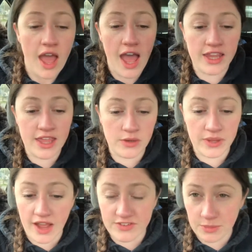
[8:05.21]
And then we
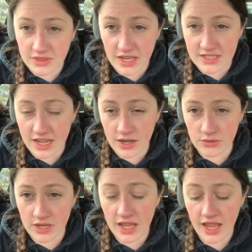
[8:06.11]
have to put that
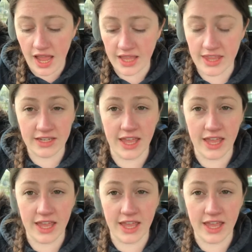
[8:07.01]
down and then